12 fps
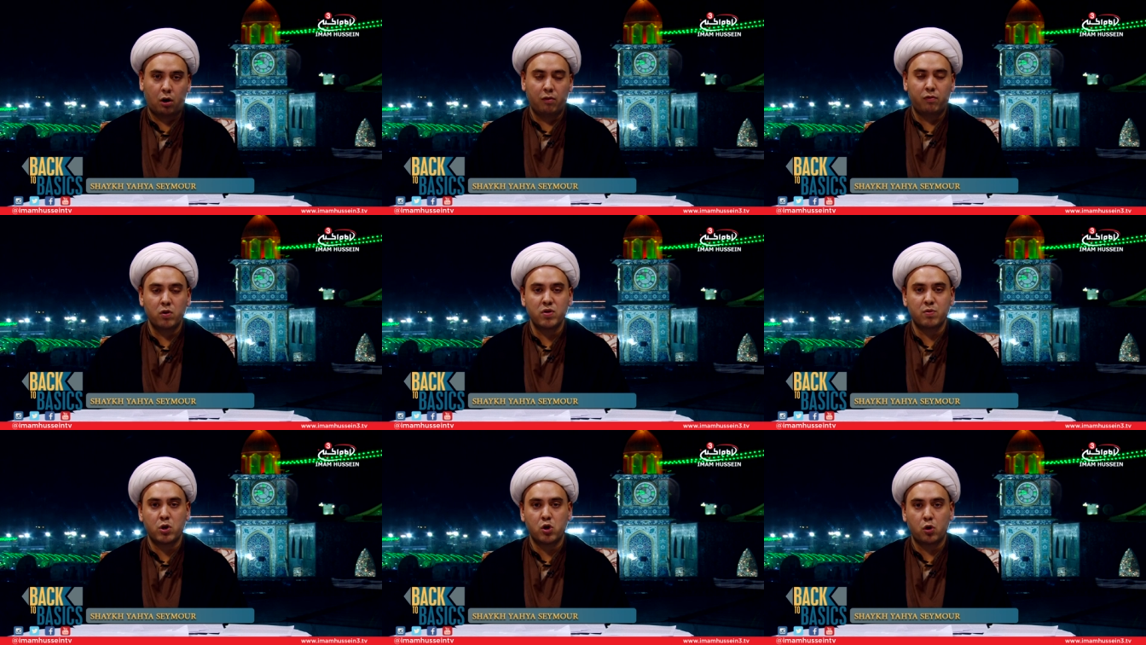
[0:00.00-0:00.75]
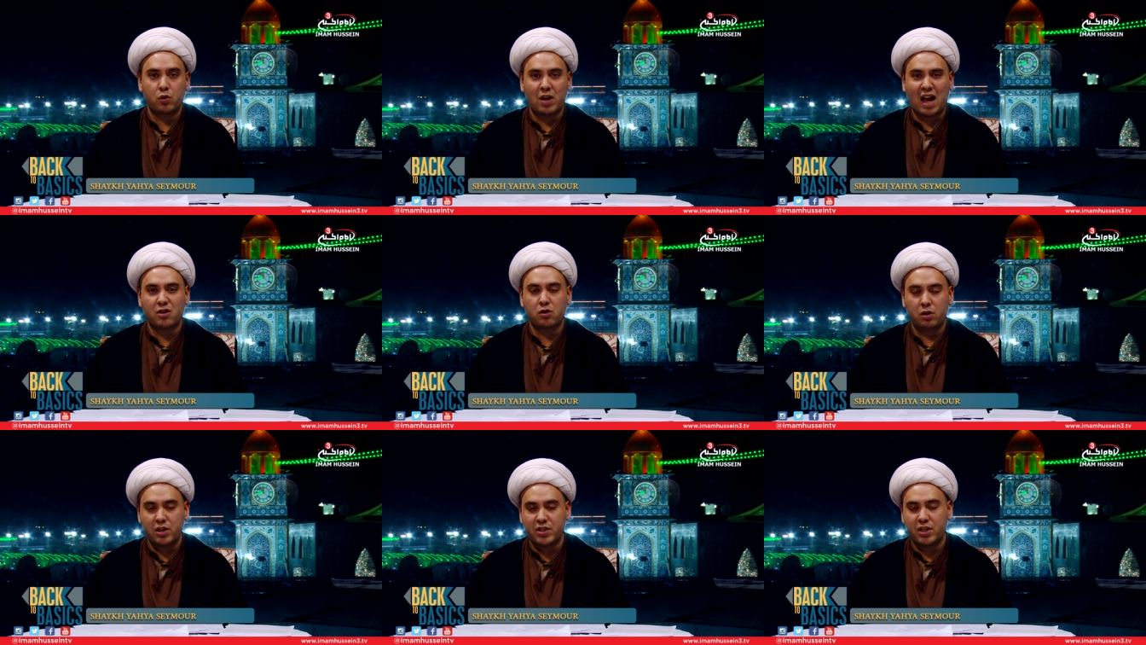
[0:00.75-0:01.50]
are those which are
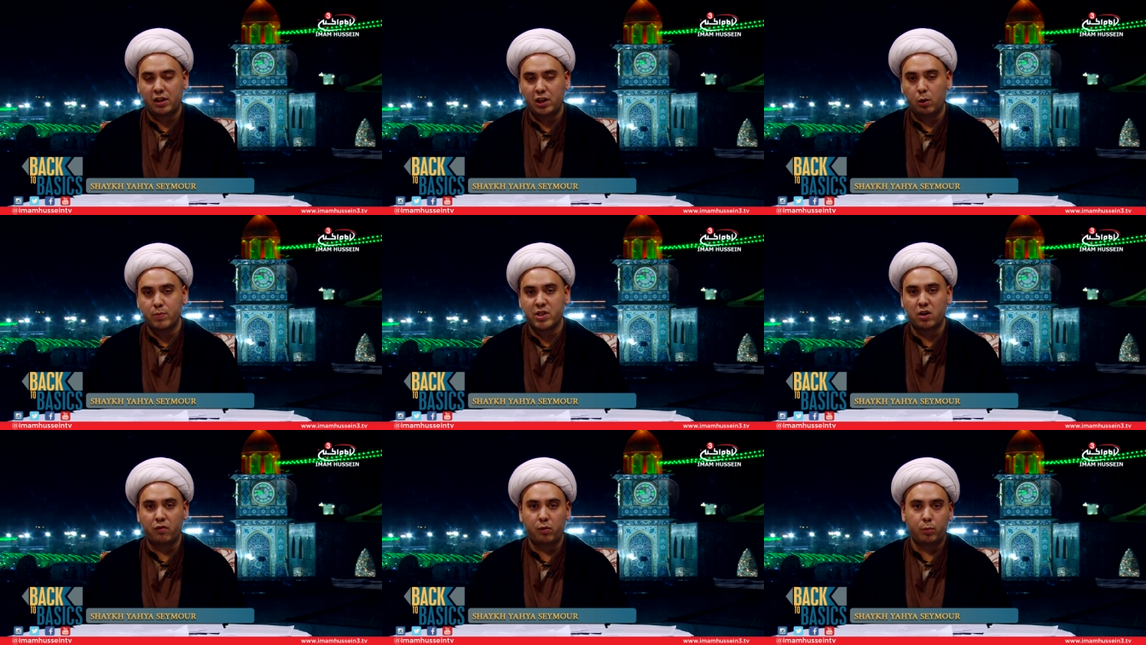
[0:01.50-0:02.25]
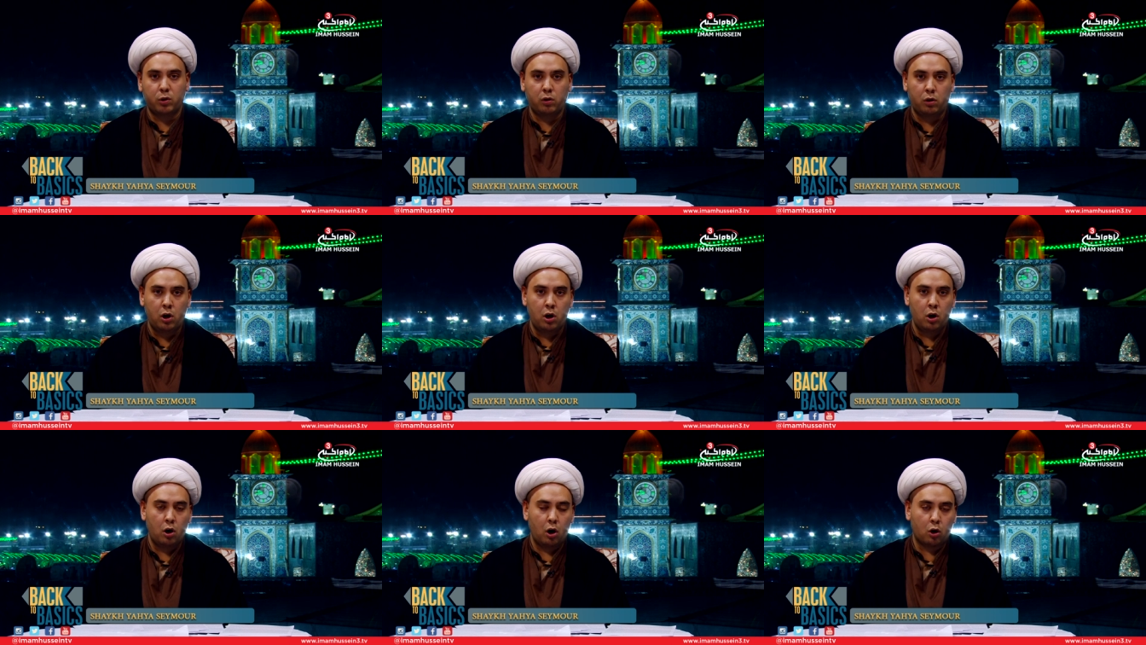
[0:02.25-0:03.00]
naturalistically observable
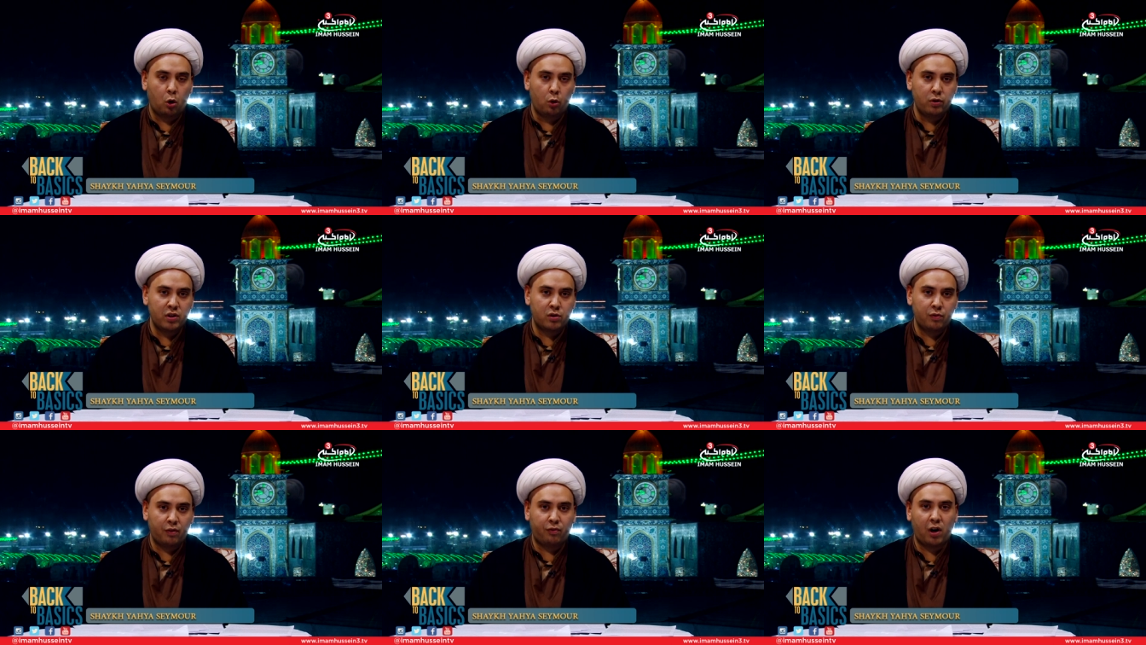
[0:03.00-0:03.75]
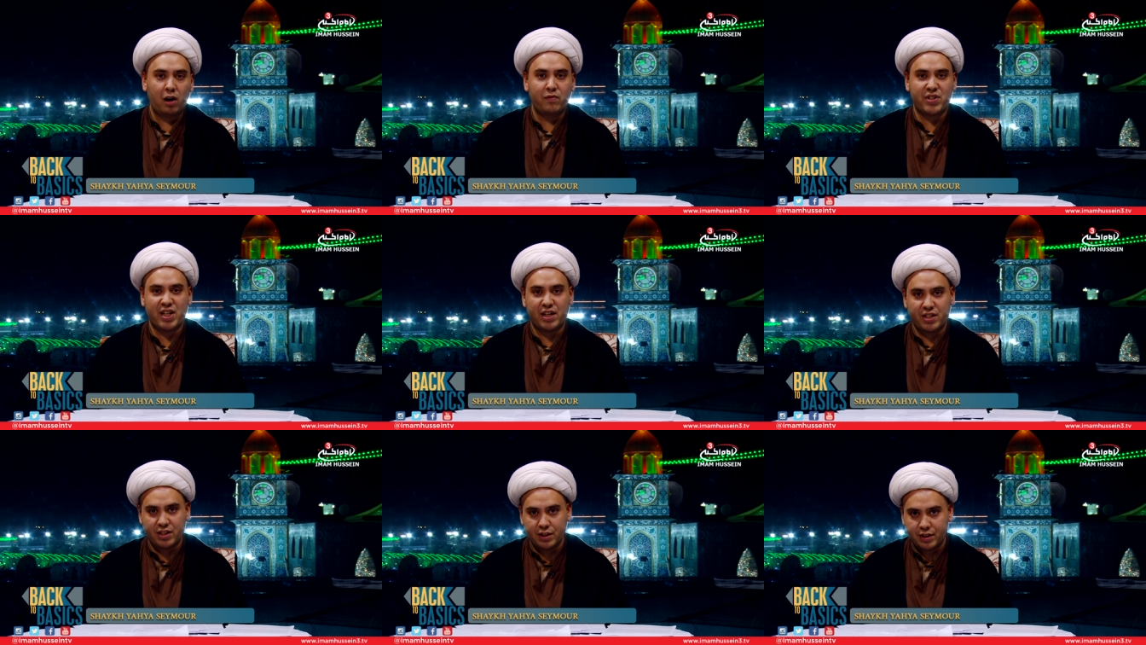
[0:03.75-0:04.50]
according to the five
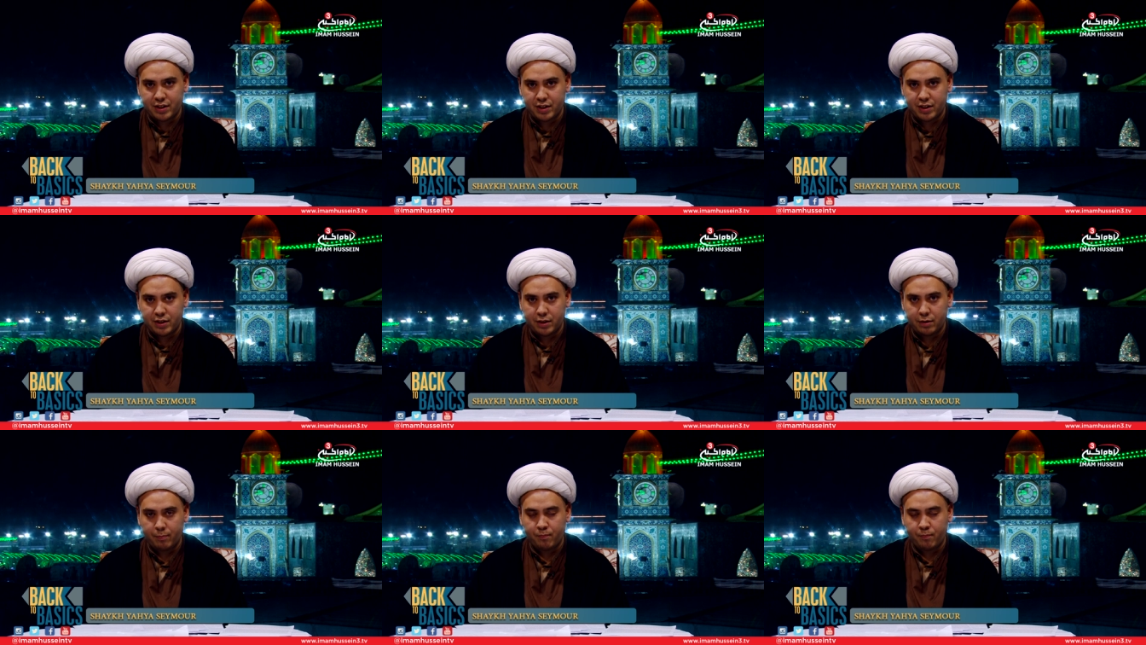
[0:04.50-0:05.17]
senses.